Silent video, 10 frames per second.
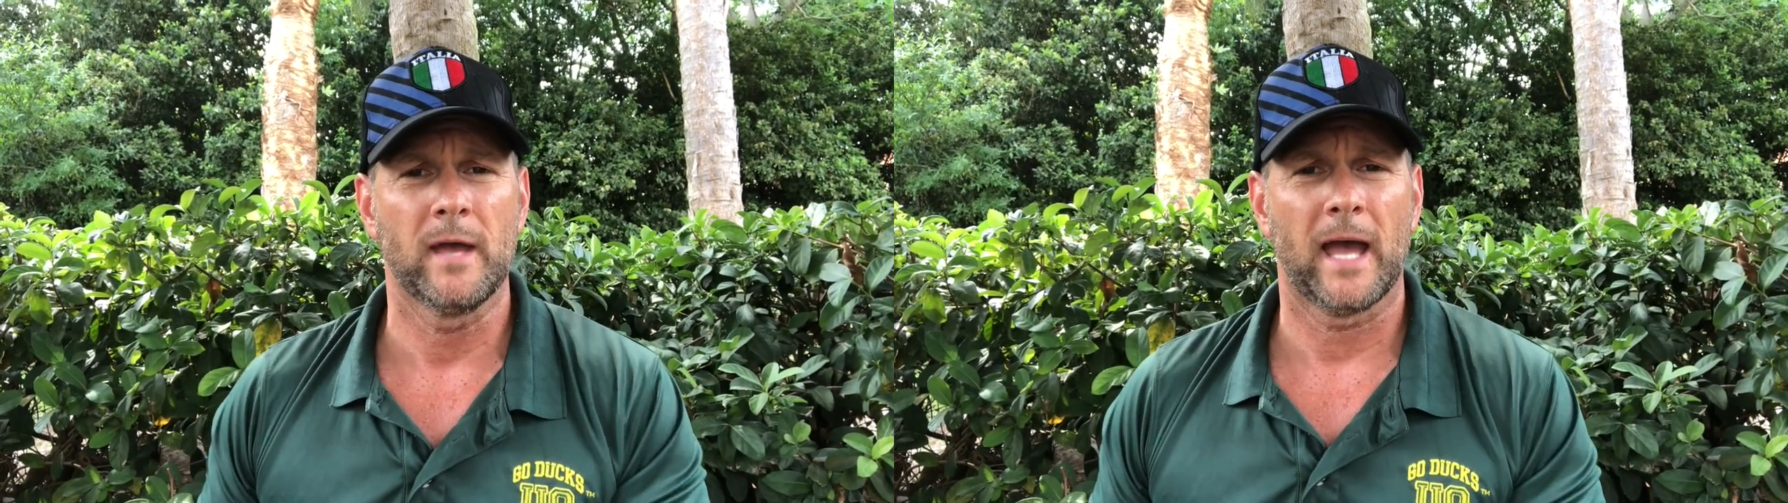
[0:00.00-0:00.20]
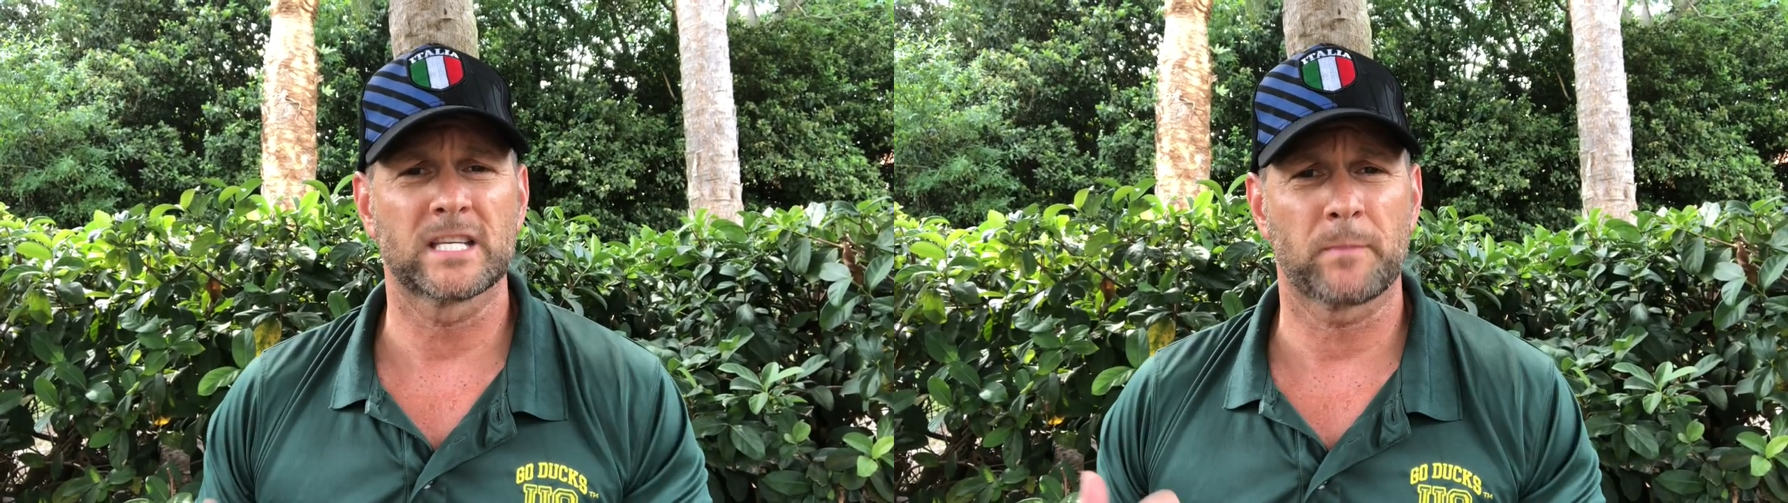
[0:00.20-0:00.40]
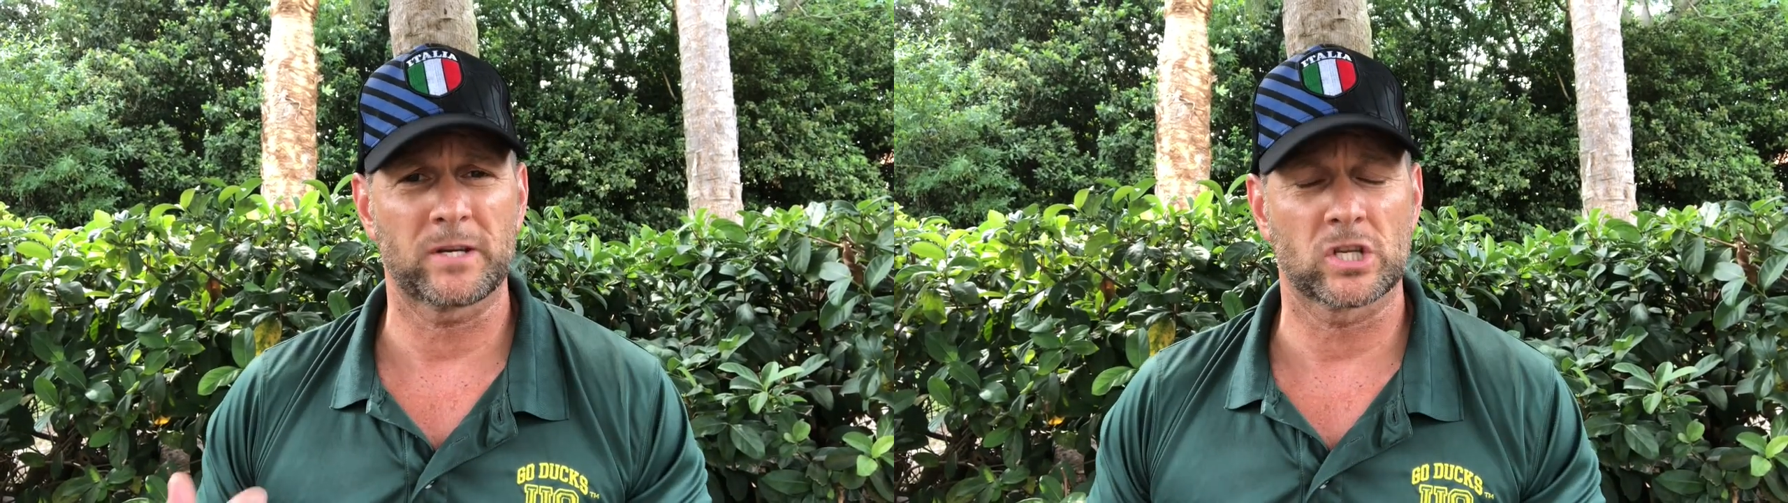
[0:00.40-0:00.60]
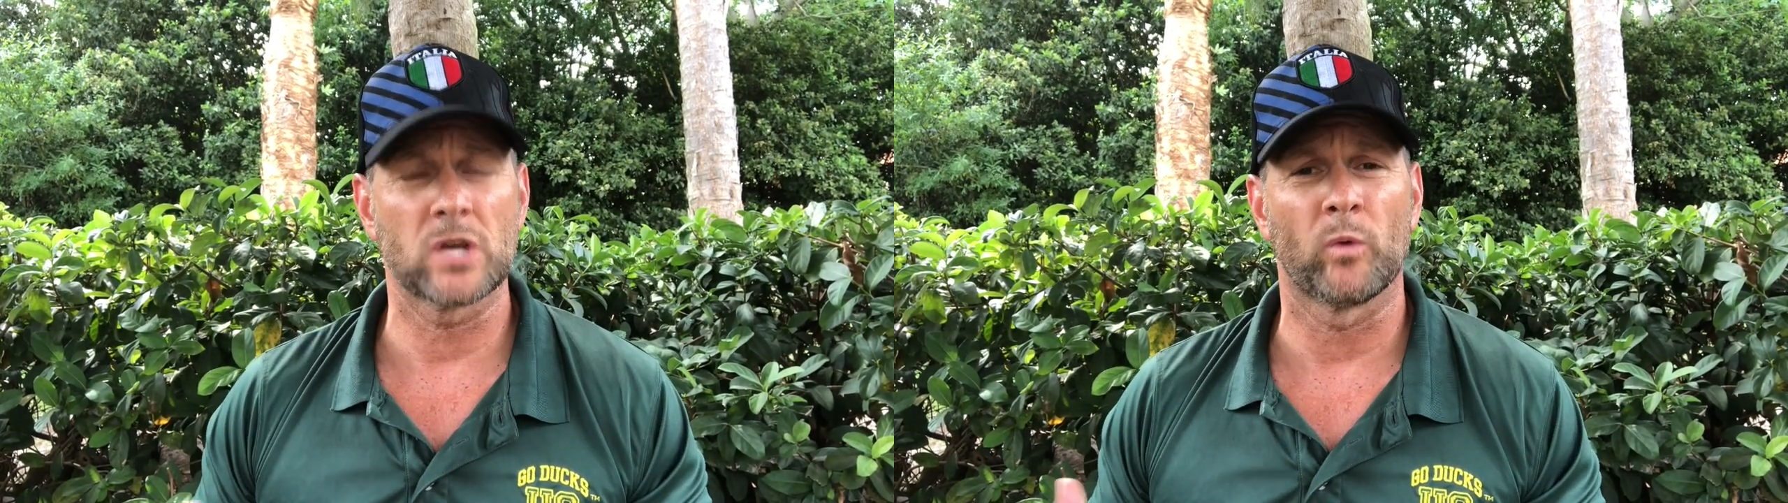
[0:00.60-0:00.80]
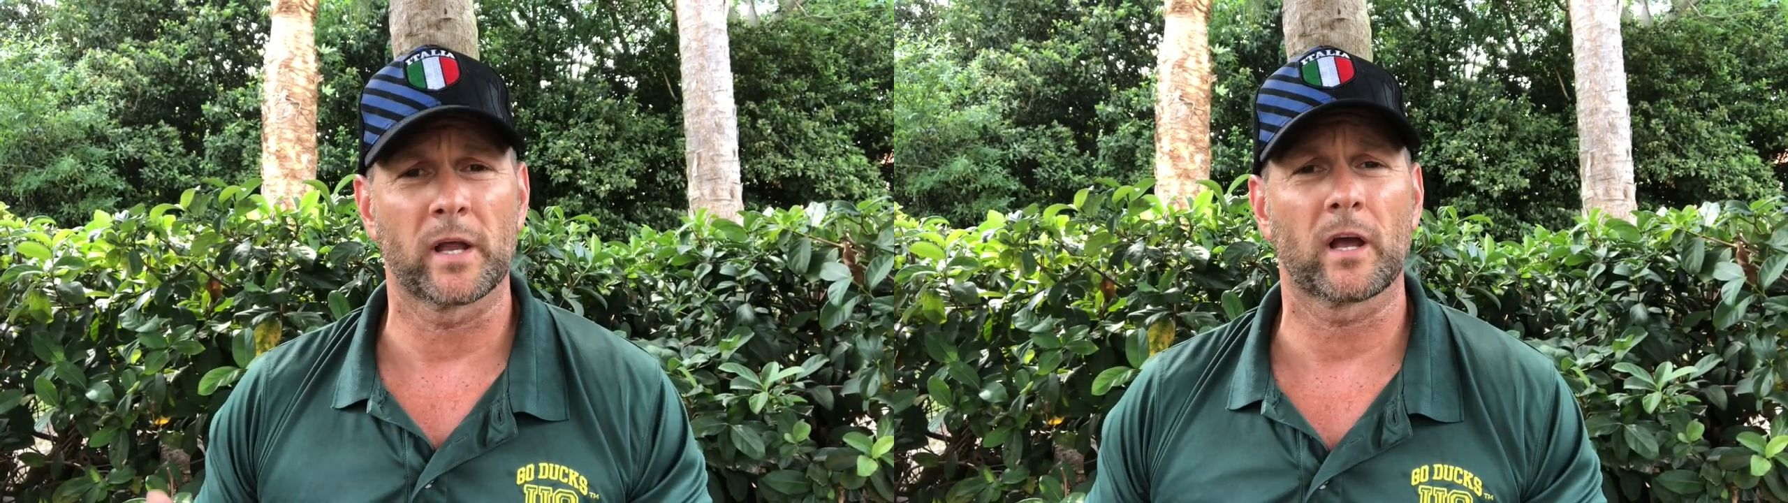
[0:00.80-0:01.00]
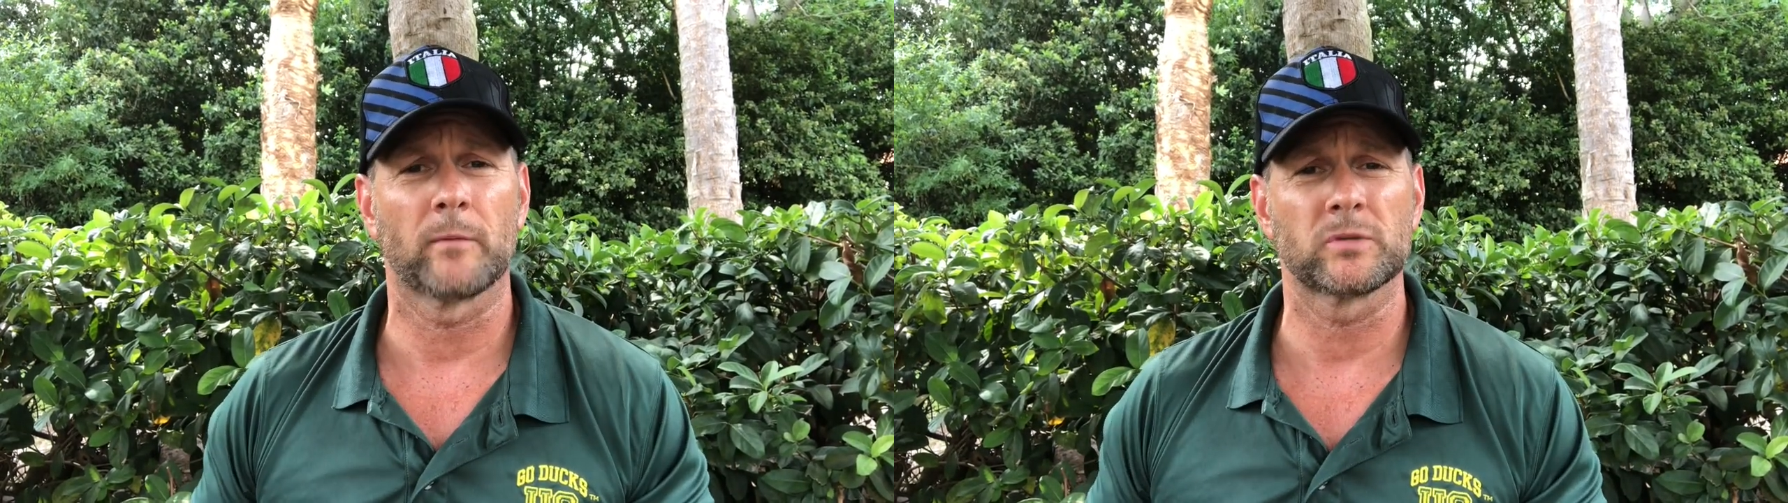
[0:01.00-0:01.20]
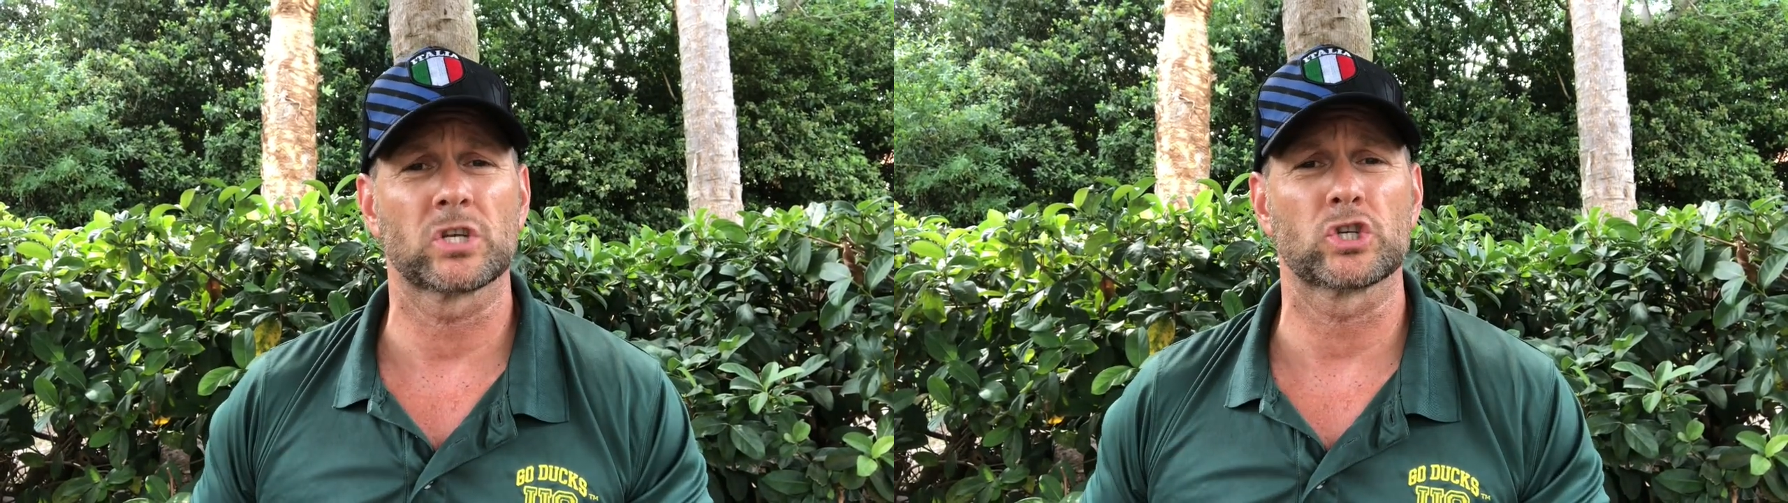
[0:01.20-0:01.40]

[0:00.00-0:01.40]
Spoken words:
especially when it comes to